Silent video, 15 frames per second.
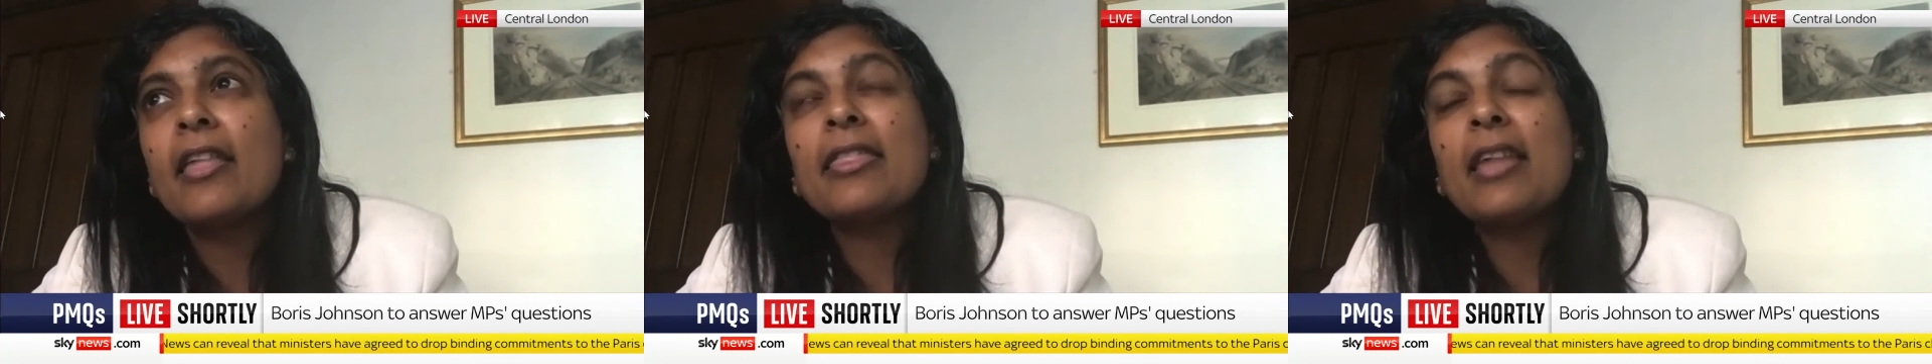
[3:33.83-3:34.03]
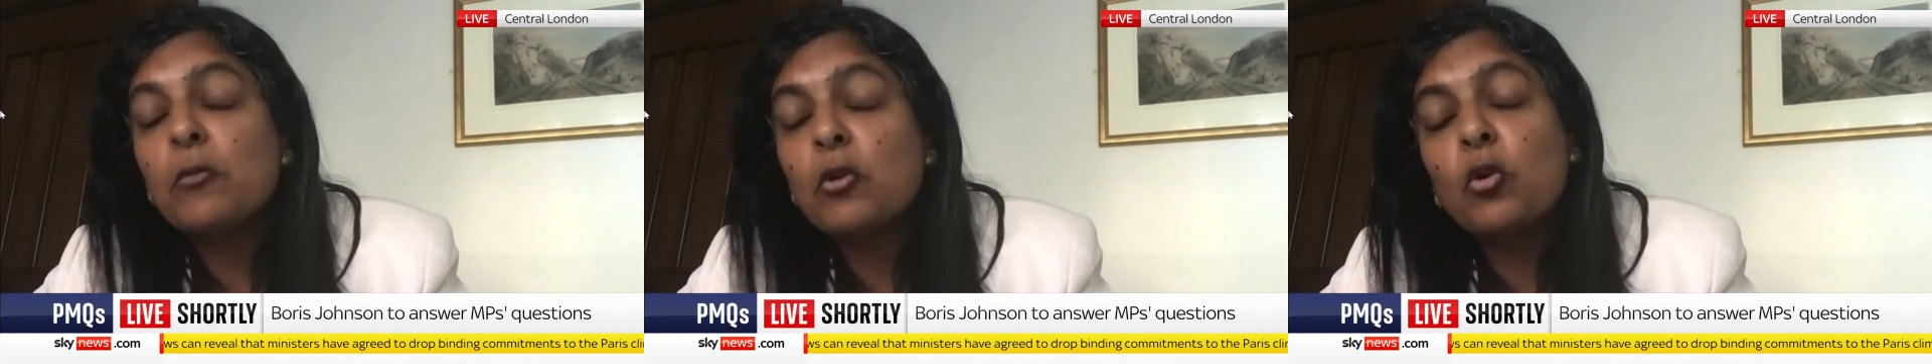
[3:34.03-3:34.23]

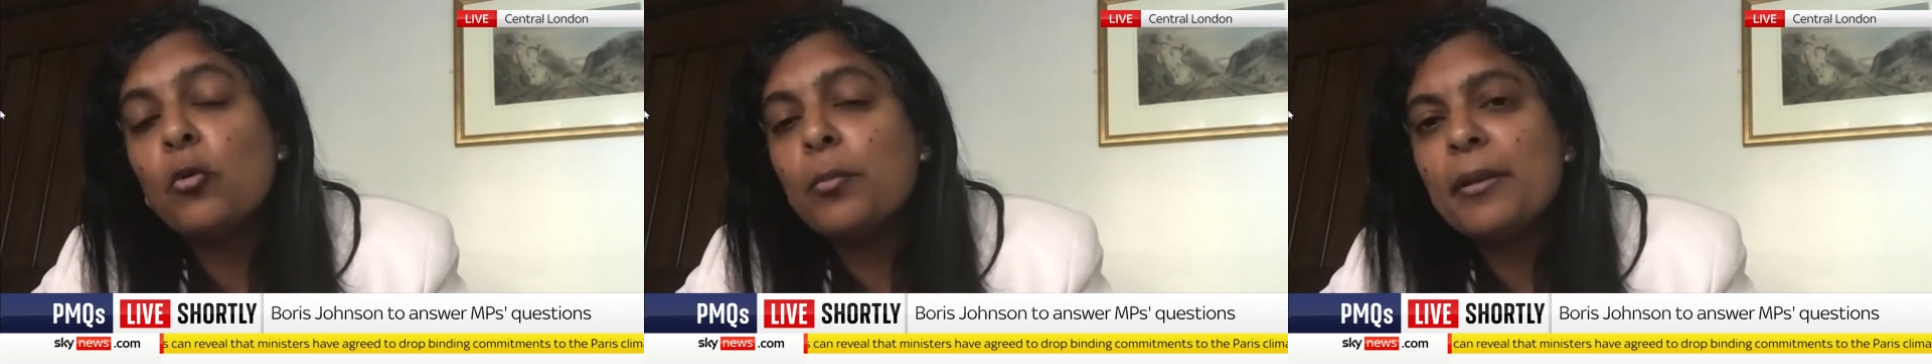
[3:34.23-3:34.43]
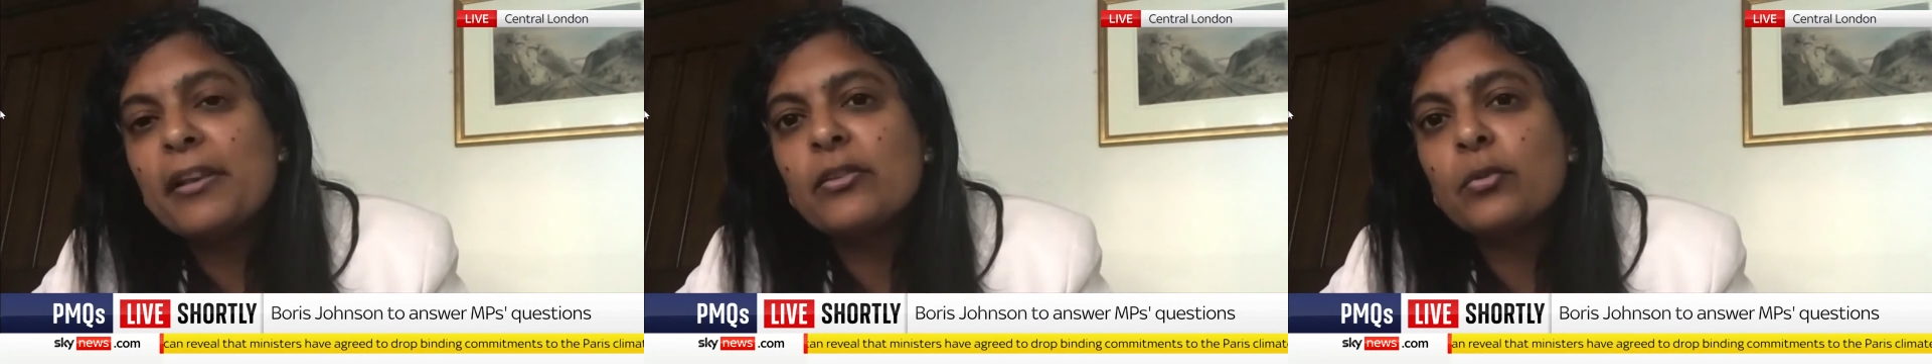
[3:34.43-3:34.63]
that will
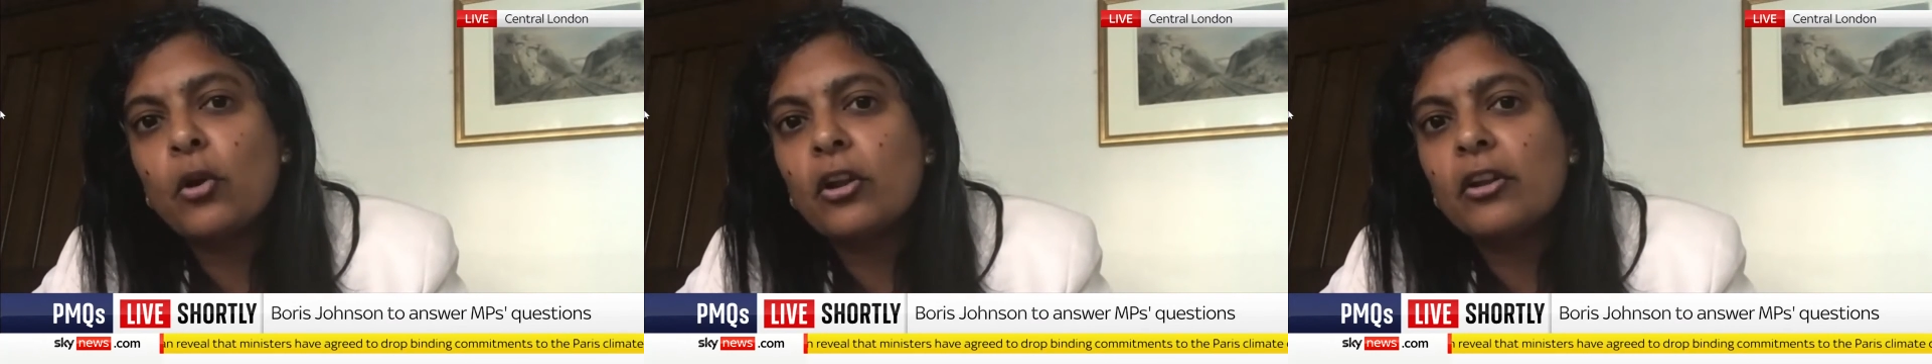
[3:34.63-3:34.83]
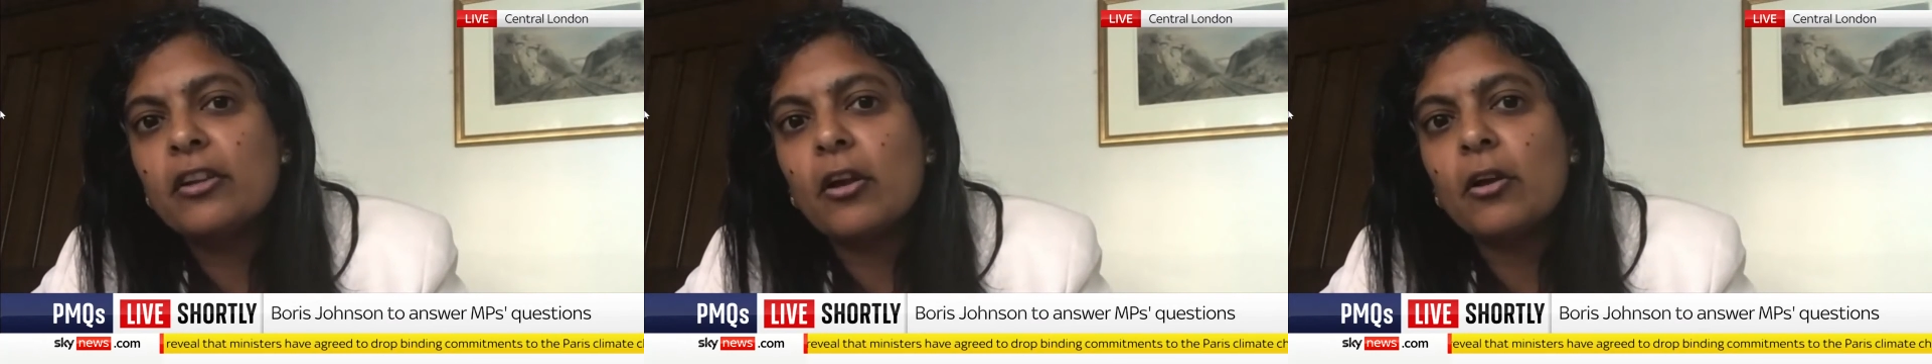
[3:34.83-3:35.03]
all be
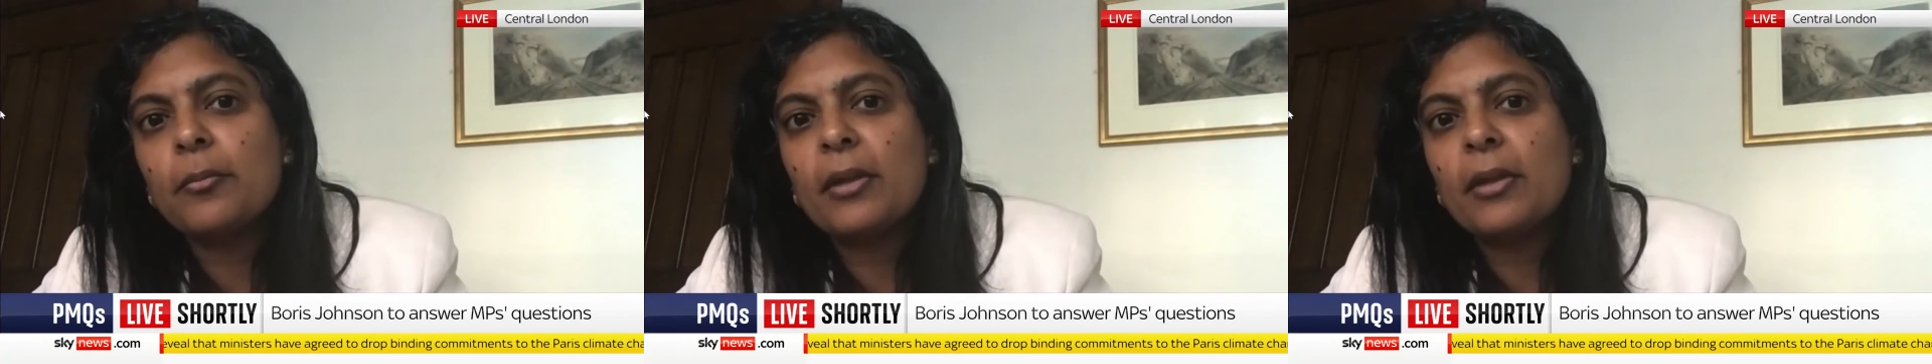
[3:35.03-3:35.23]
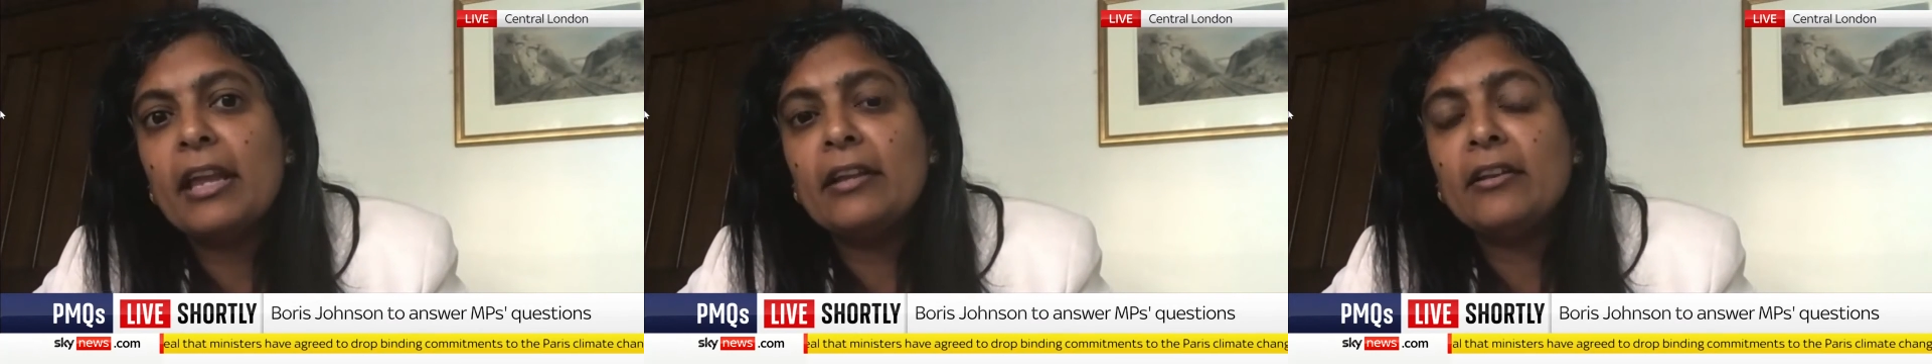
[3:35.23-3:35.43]
swallowed
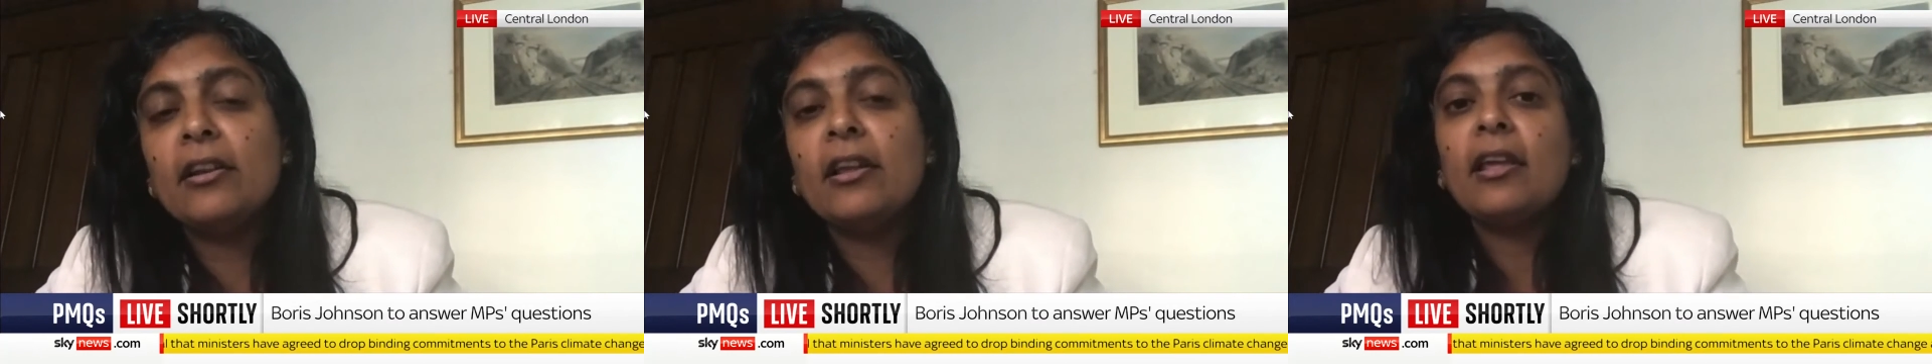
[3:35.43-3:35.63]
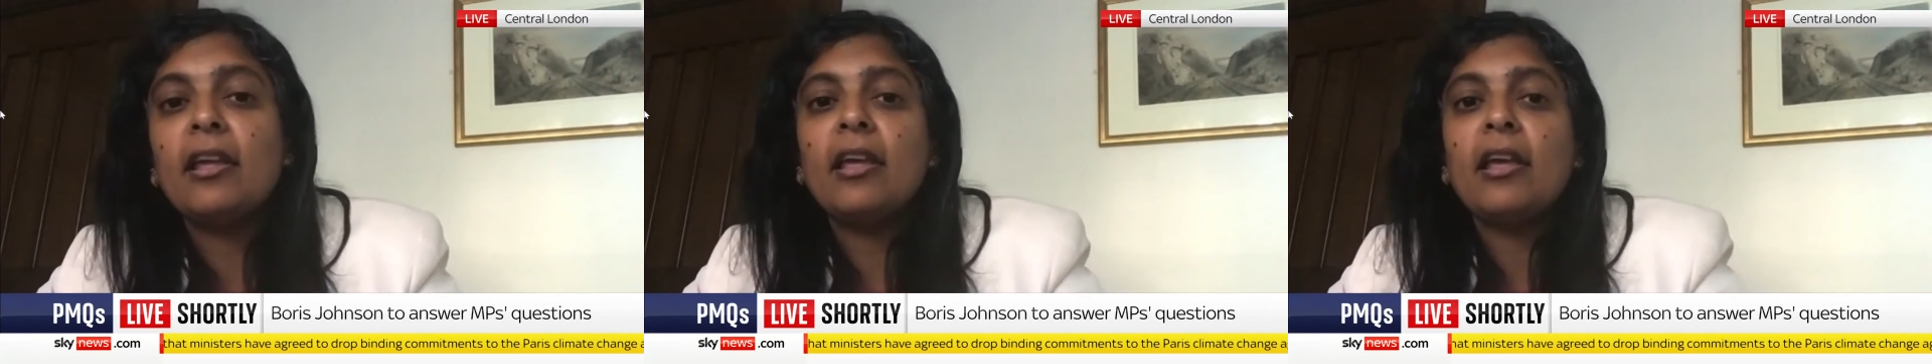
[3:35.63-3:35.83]
up
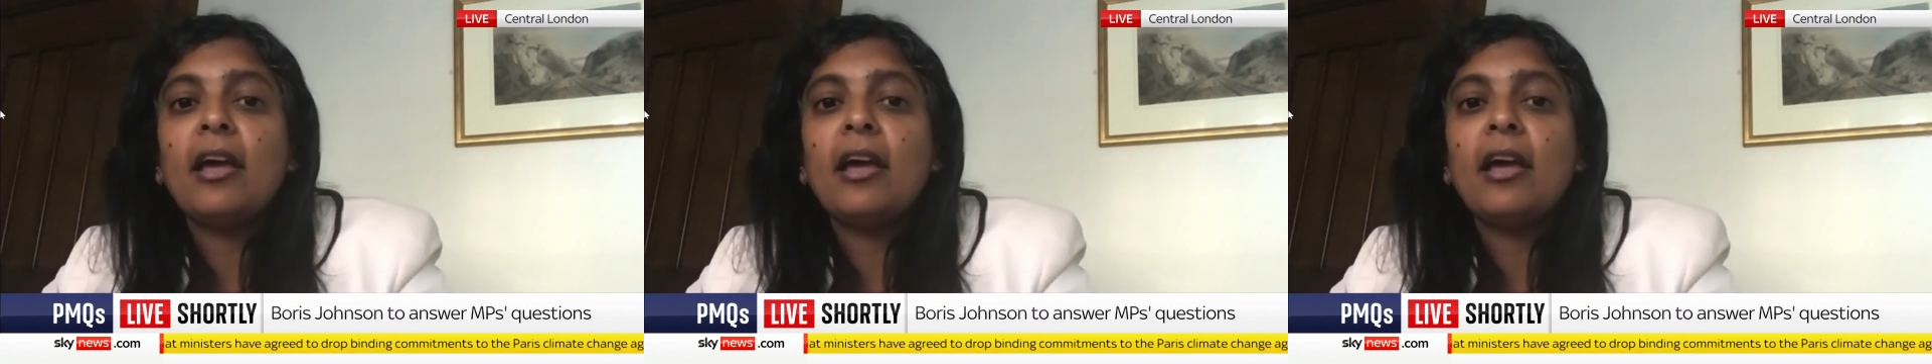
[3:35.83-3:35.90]
in